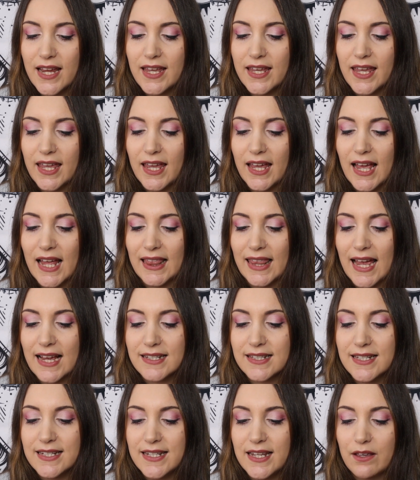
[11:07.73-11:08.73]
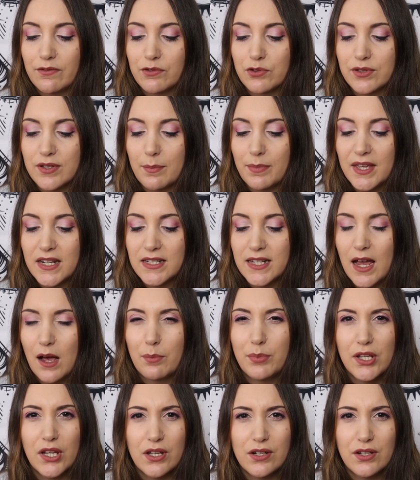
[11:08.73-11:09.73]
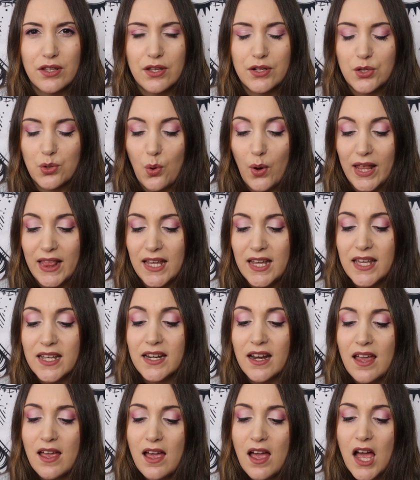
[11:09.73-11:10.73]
taking a laxative or something to help you go to the toilet.